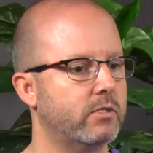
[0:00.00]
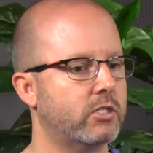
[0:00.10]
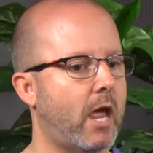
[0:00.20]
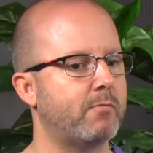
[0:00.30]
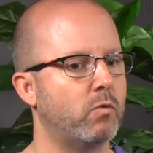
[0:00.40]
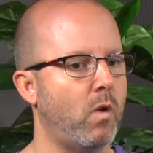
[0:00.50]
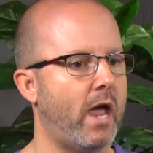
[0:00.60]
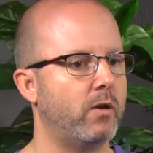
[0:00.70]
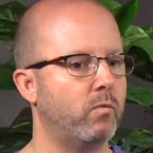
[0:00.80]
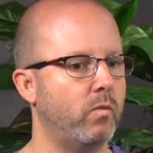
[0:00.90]

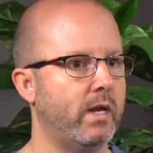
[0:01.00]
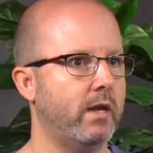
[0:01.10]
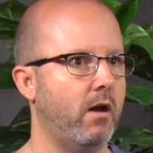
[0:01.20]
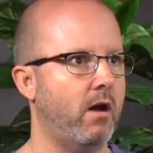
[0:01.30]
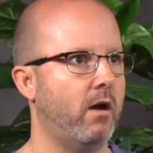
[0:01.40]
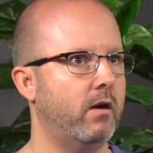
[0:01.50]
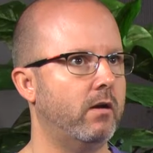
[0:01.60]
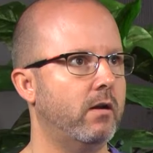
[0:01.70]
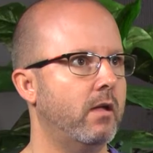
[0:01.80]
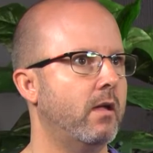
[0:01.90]
chapter-wide, we
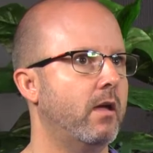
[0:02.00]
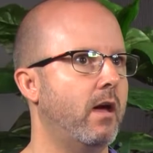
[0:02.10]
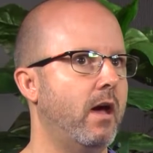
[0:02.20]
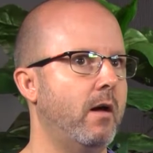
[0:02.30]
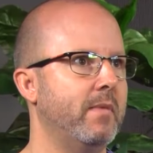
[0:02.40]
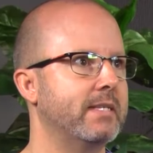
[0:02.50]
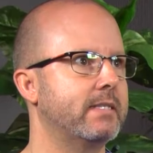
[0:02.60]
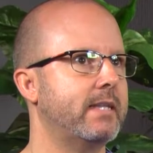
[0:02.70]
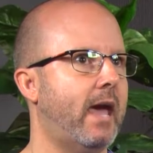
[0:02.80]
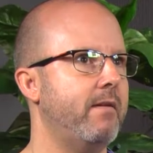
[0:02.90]
are a
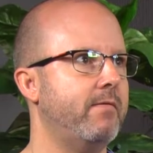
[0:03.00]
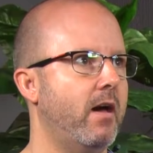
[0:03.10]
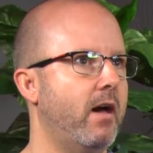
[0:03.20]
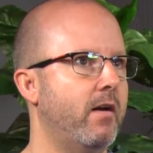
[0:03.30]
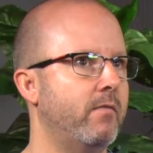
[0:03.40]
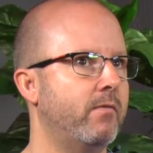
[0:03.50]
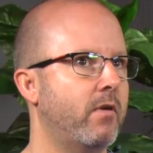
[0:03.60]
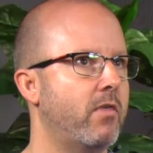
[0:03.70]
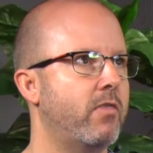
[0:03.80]
staff of